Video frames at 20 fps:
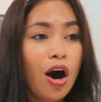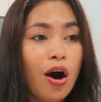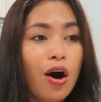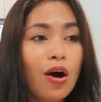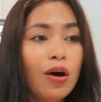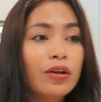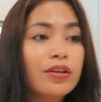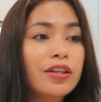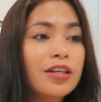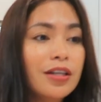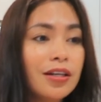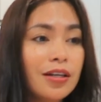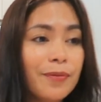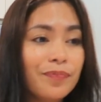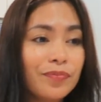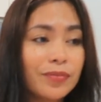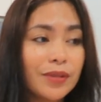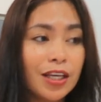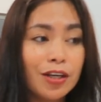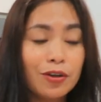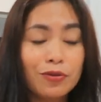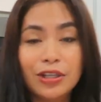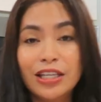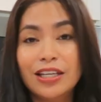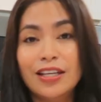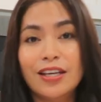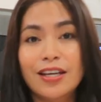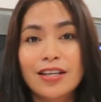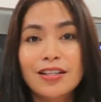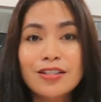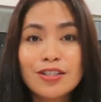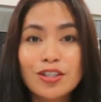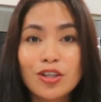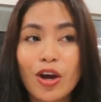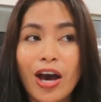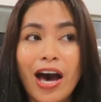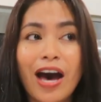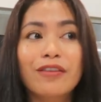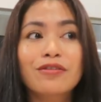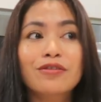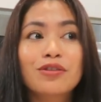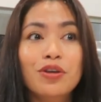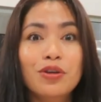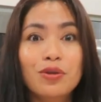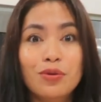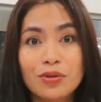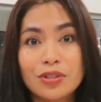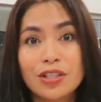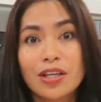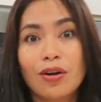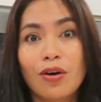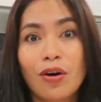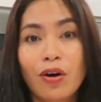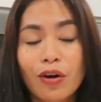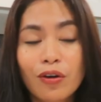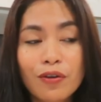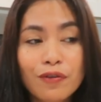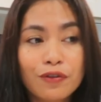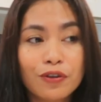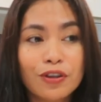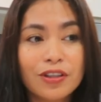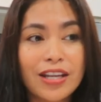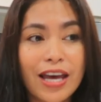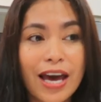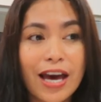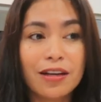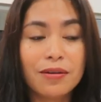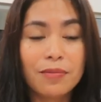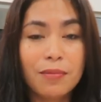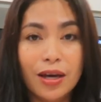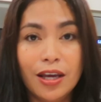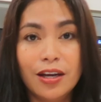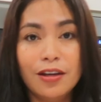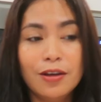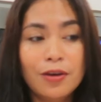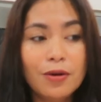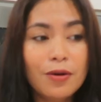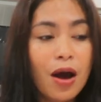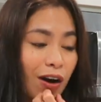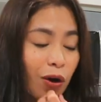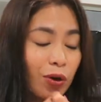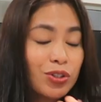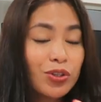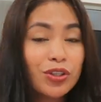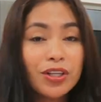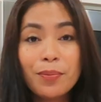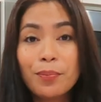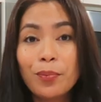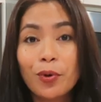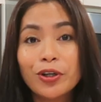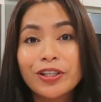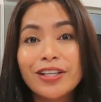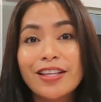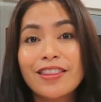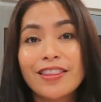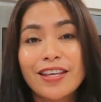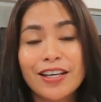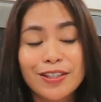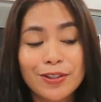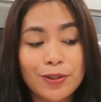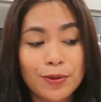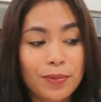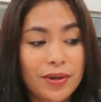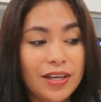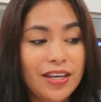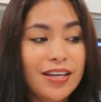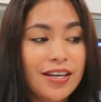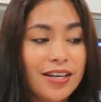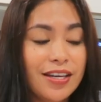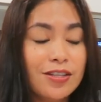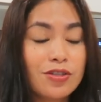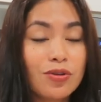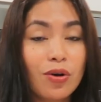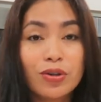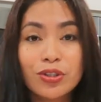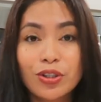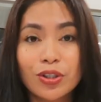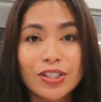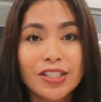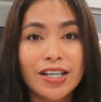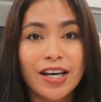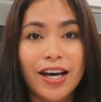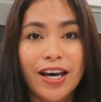all the ingredients you have to use it all for that menu also the important thing to me is also